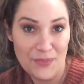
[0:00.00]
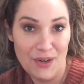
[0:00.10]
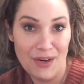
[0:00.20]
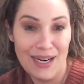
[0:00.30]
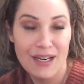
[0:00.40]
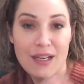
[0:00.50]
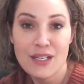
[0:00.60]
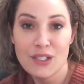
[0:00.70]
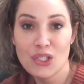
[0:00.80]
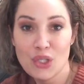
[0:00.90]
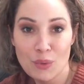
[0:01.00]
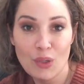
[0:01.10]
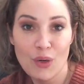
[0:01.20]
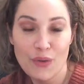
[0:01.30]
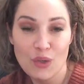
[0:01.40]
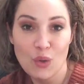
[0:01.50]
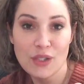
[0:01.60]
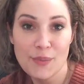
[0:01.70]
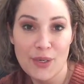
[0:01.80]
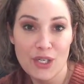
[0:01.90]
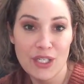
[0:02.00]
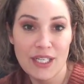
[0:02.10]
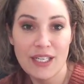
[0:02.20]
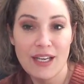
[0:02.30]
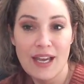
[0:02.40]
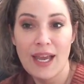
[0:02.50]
All right? 2 below if you're an oldie but goodie.